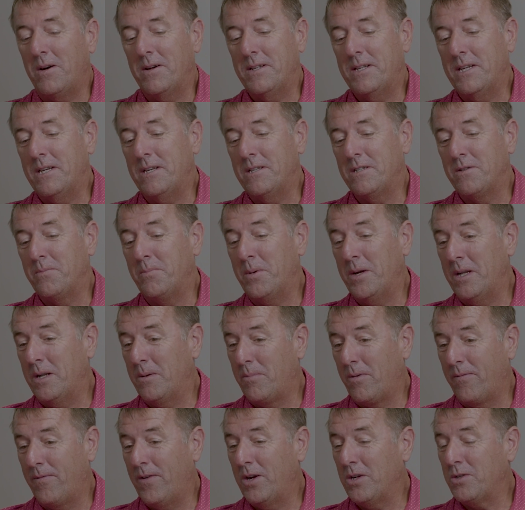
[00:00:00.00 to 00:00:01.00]
ideas of
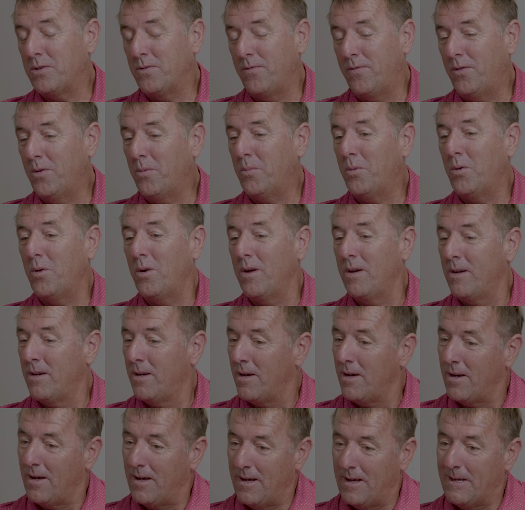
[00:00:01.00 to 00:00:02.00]
being a professional
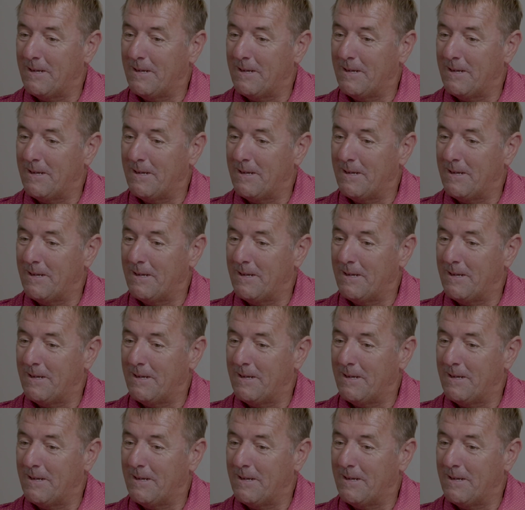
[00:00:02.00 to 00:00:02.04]
footballer.